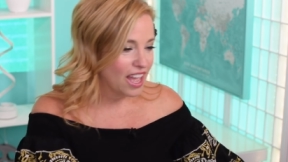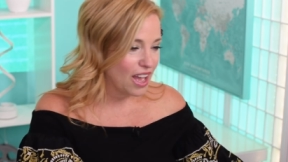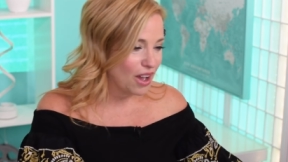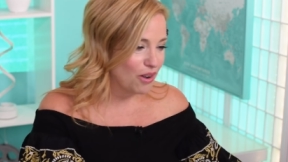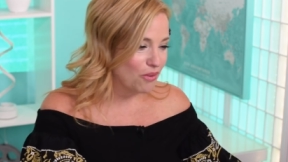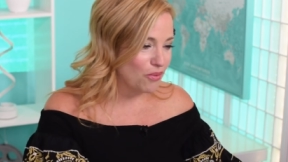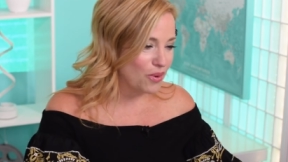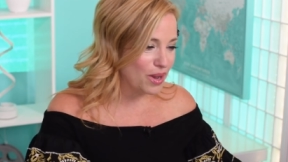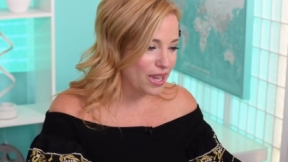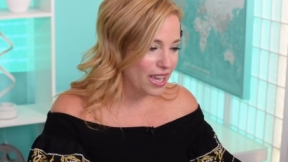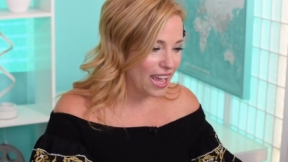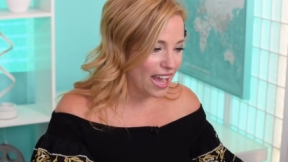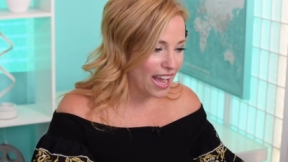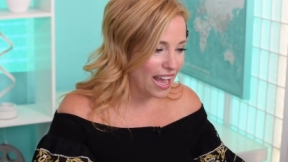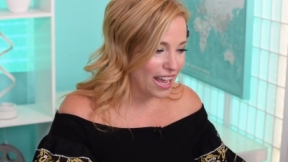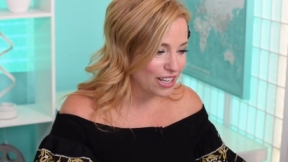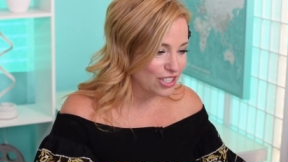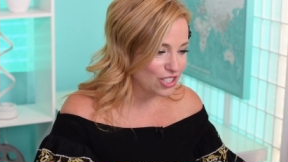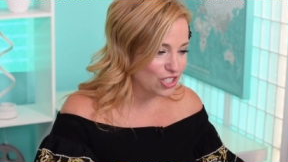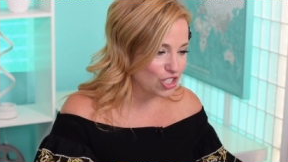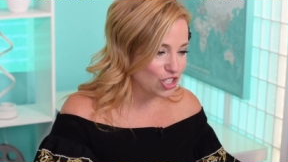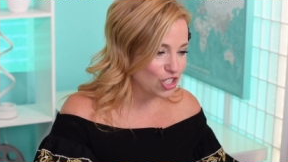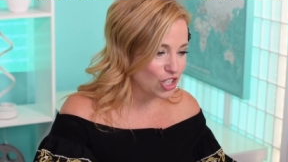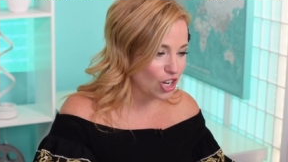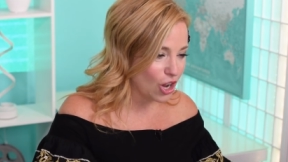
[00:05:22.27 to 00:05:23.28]
We
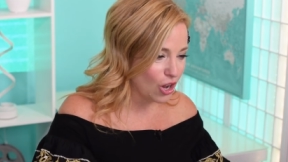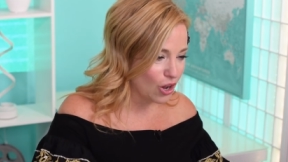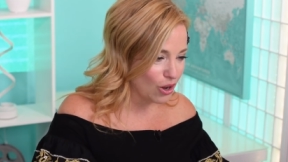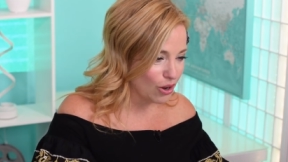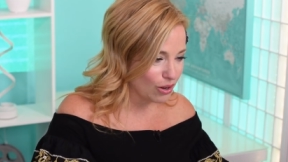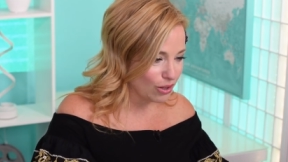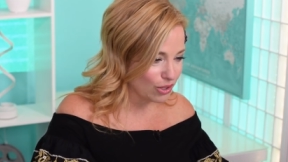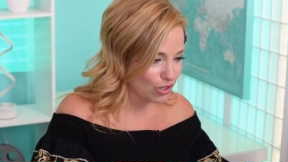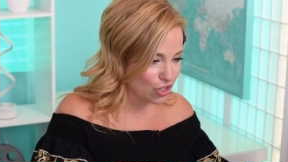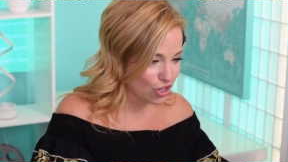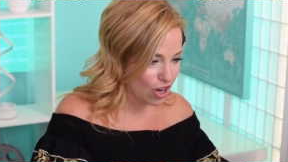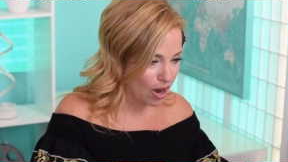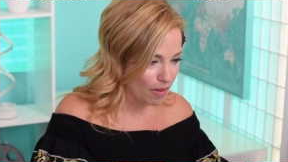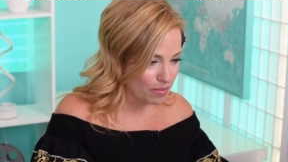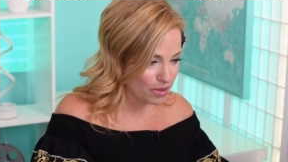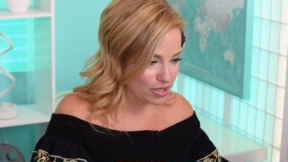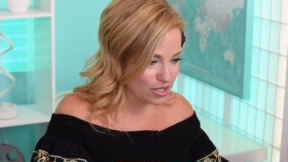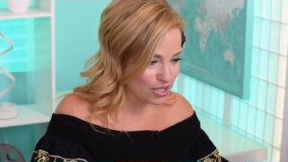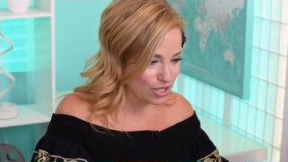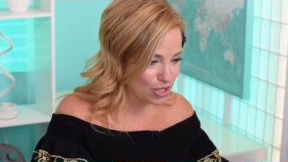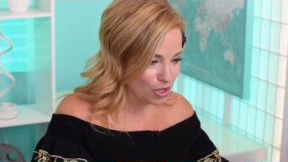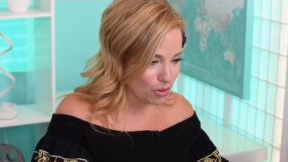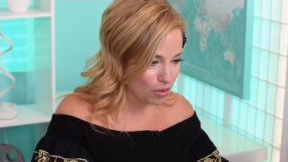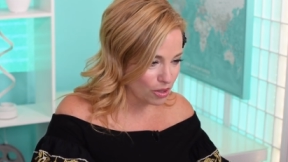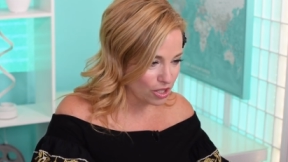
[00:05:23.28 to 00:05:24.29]
had Joe drop a
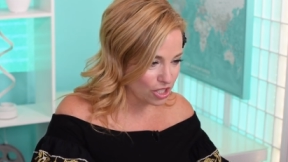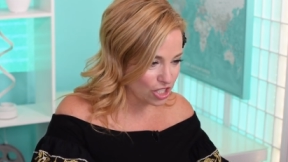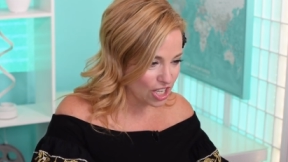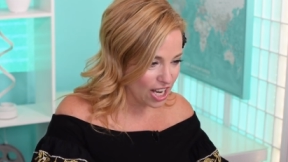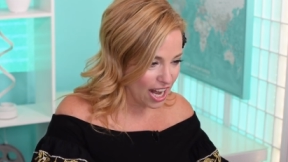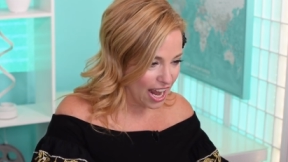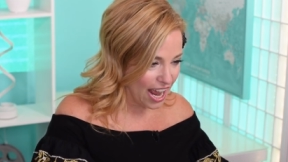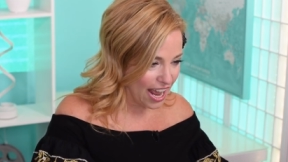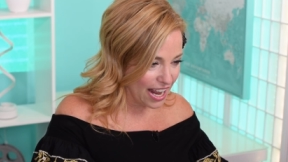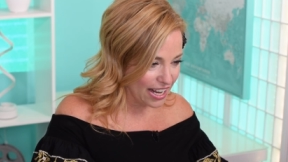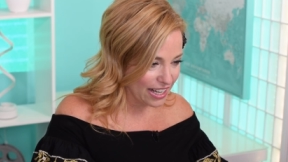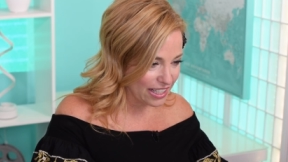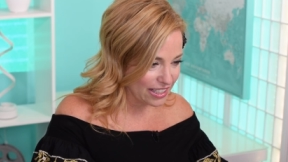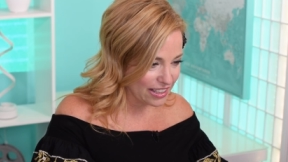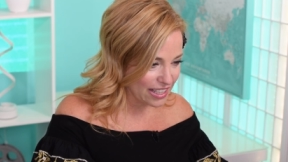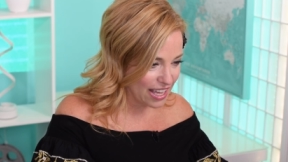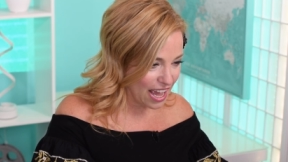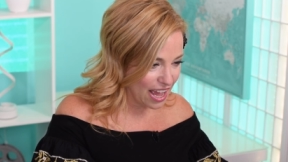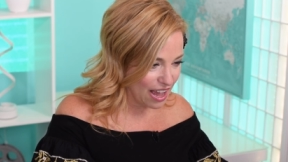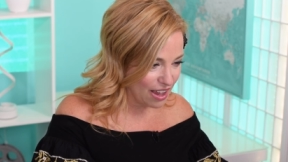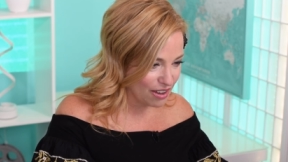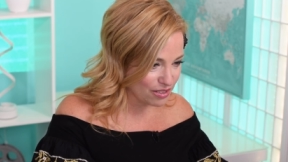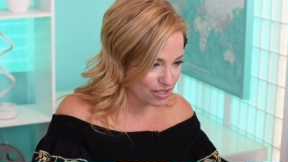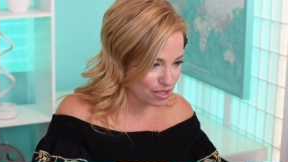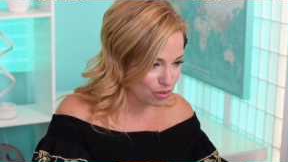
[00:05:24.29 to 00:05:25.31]
super chat in the
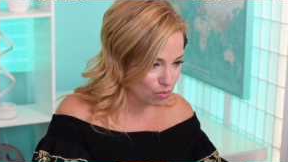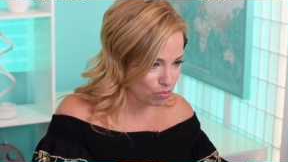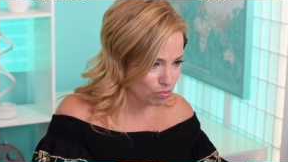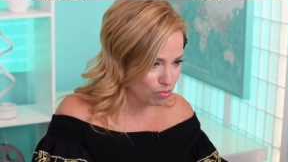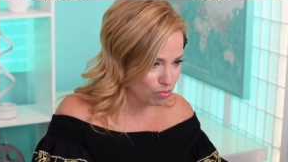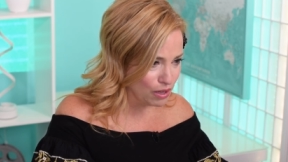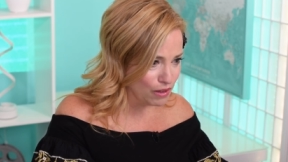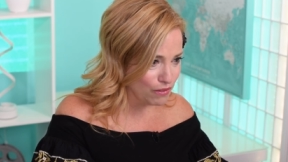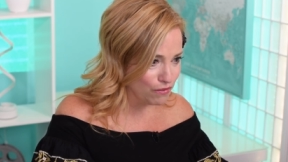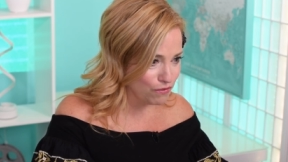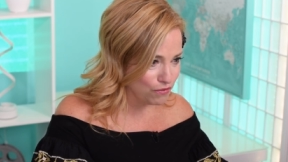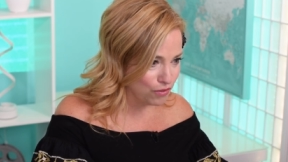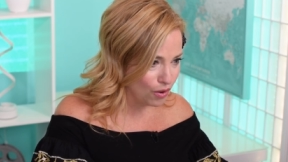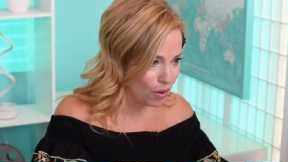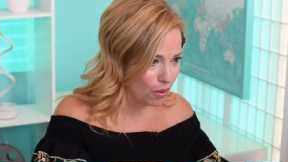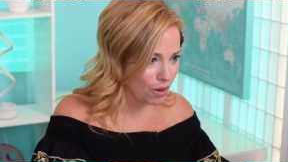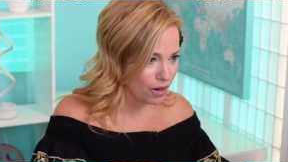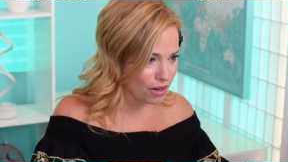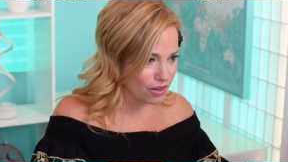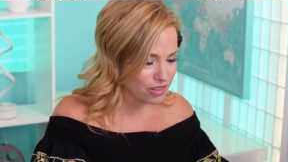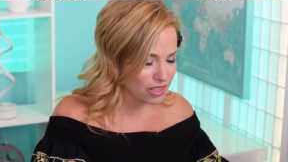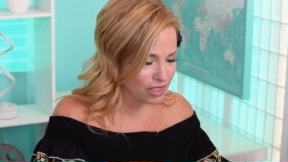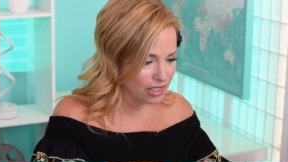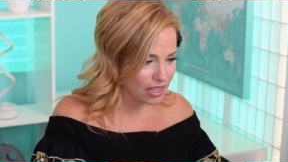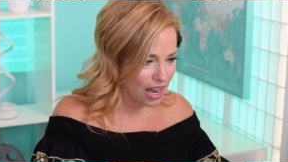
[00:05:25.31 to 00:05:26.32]
house
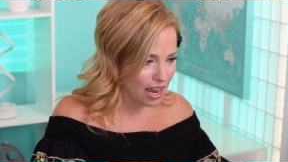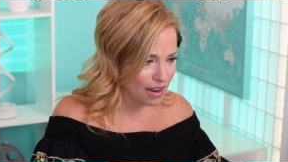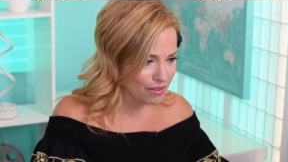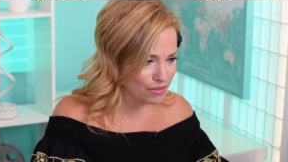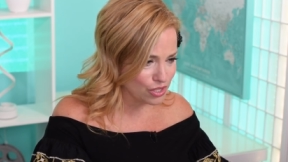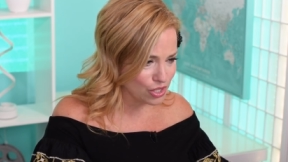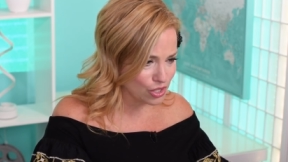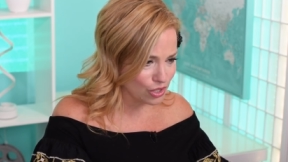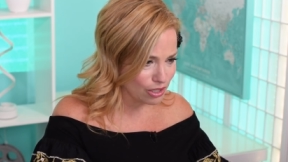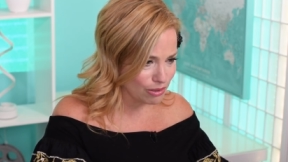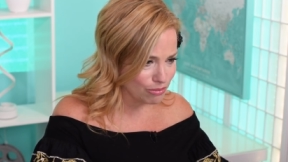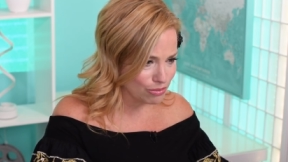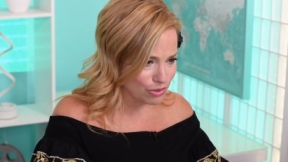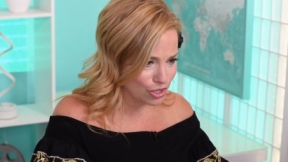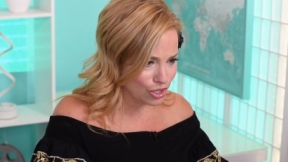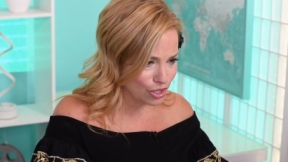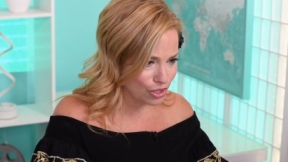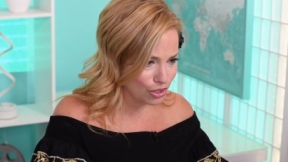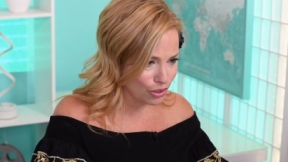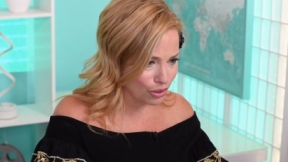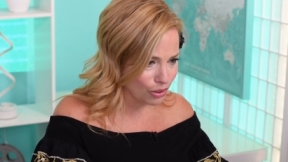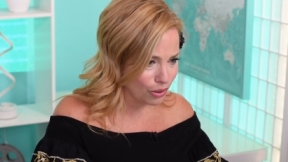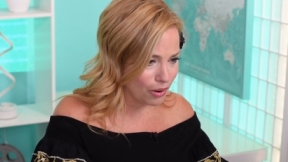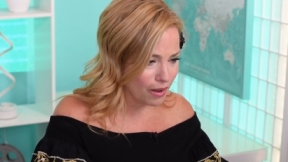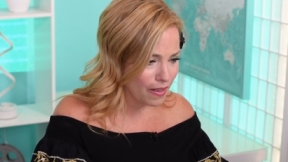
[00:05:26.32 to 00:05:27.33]
before the live stream
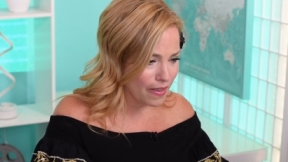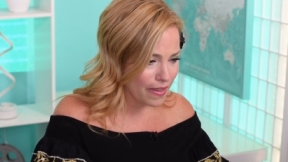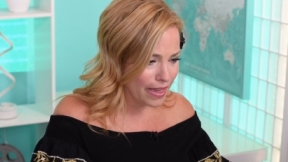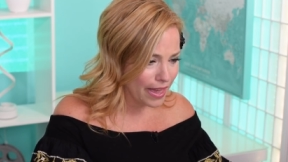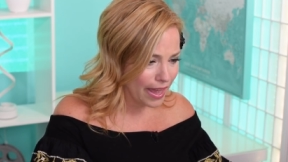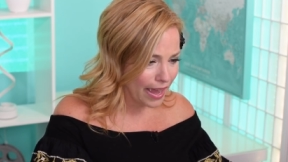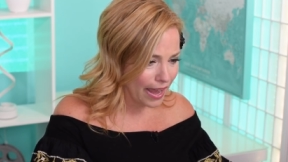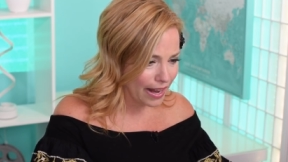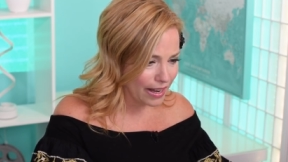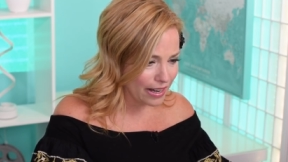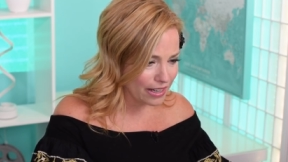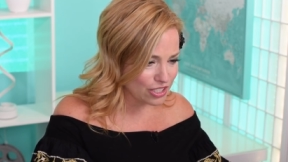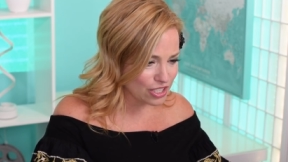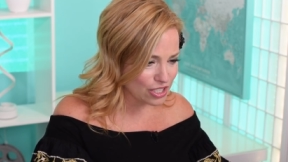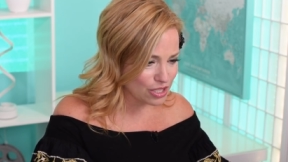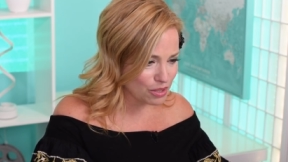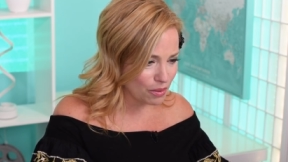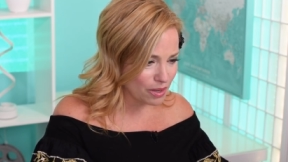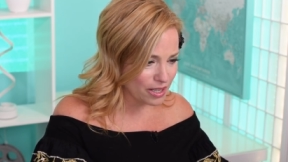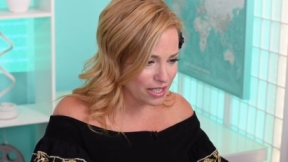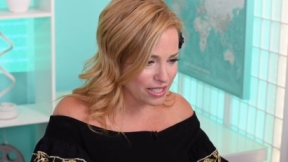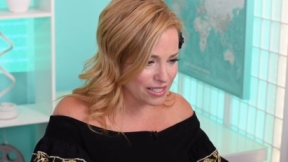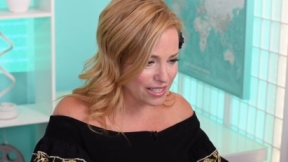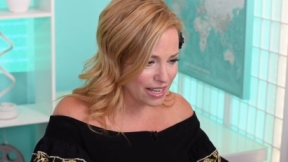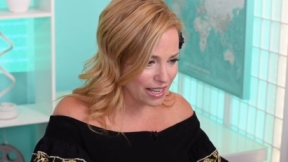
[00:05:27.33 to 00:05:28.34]
too. And I just
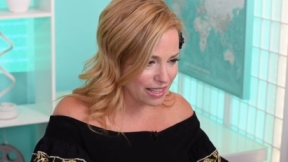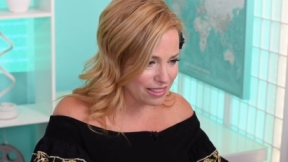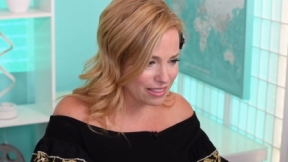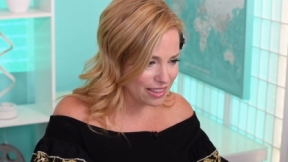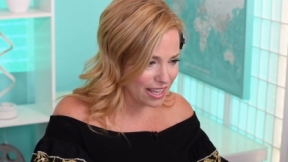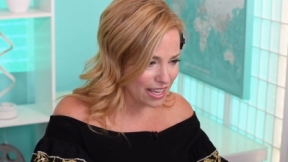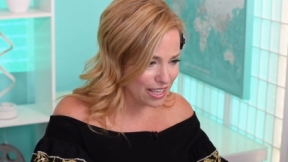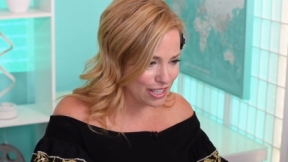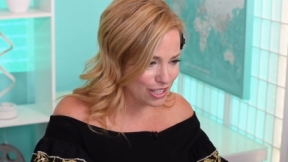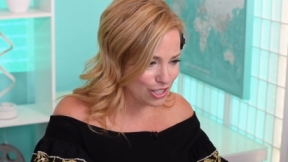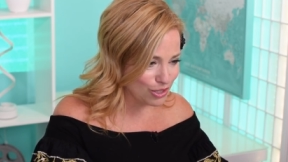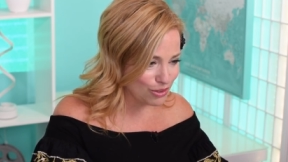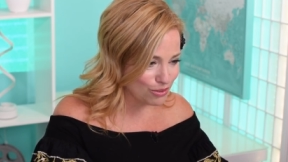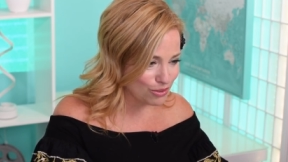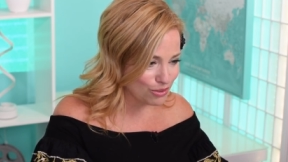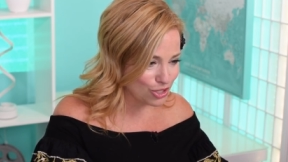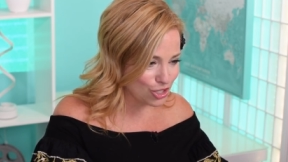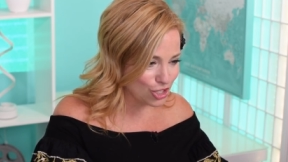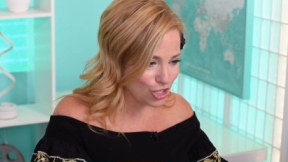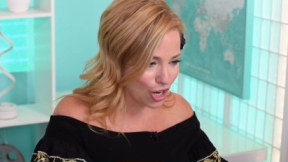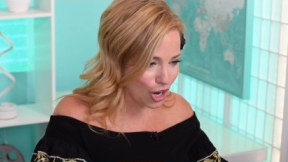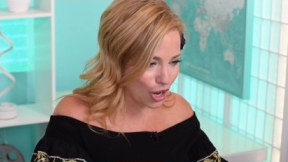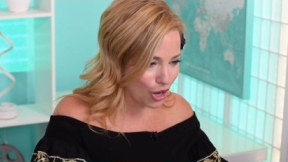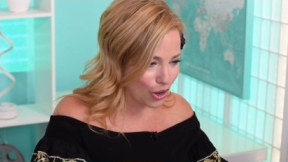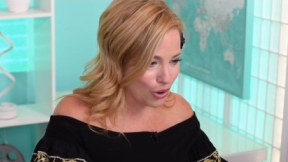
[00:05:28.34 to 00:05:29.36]
wanna say thank you,
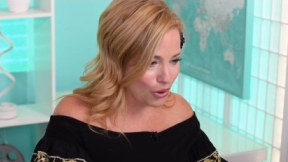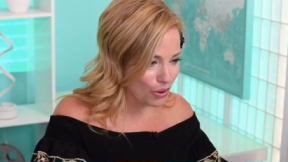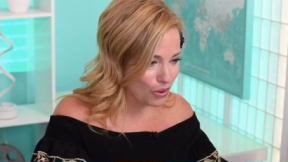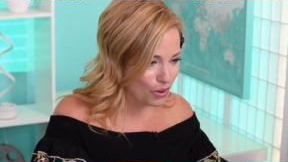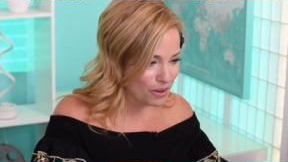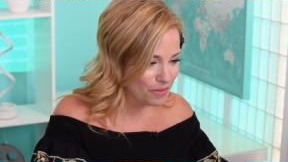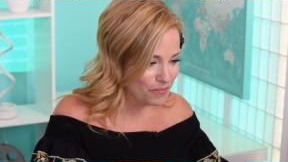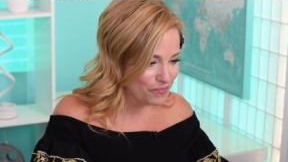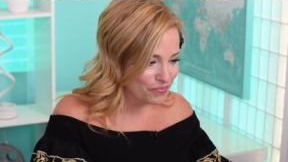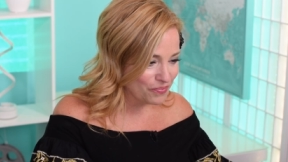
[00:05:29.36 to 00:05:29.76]
Joe,